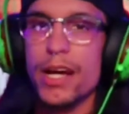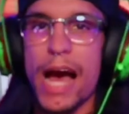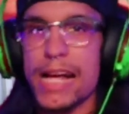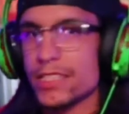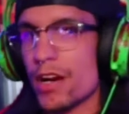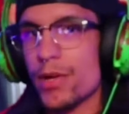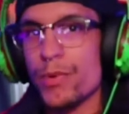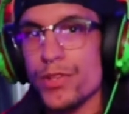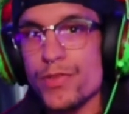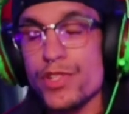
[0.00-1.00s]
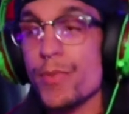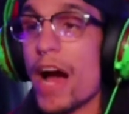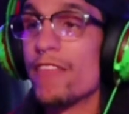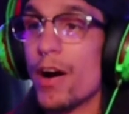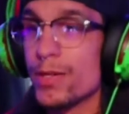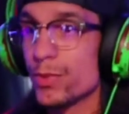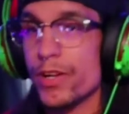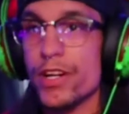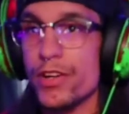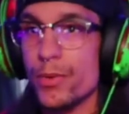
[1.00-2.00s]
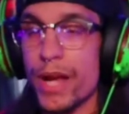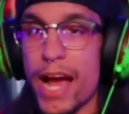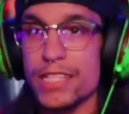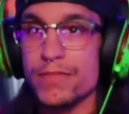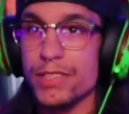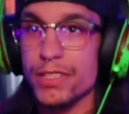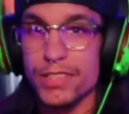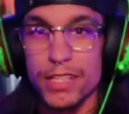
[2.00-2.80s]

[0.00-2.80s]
I started with YouTube. I've always wanted to do reaction videos.